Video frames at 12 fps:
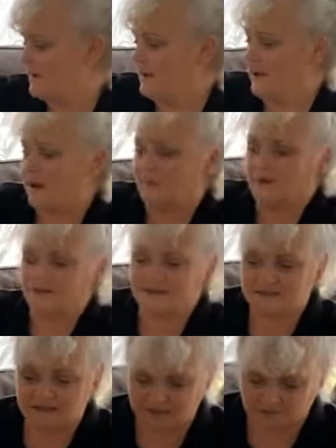I picked this
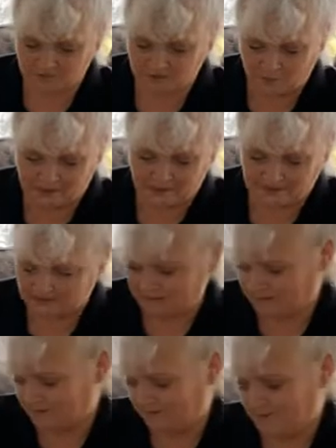little sweet
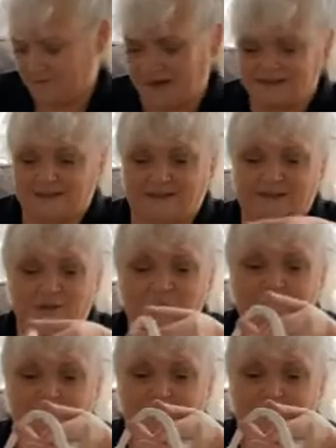basket up,